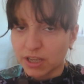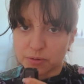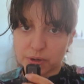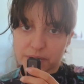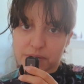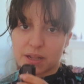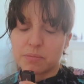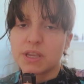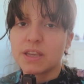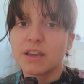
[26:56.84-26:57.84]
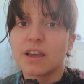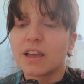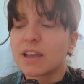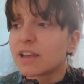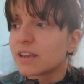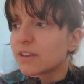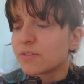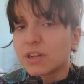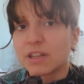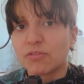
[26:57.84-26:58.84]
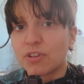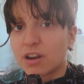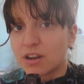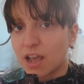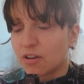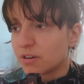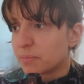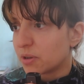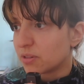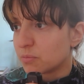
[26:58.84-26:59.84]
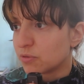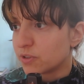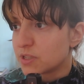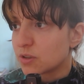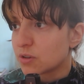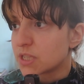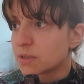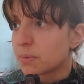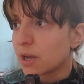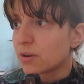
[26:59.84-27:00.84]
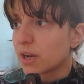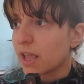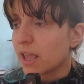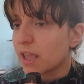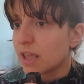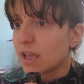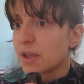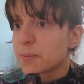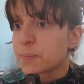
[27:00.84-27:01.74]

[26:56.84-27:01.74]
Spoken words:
Okay, wait, let me give you a little rundown about the movie. So it's about a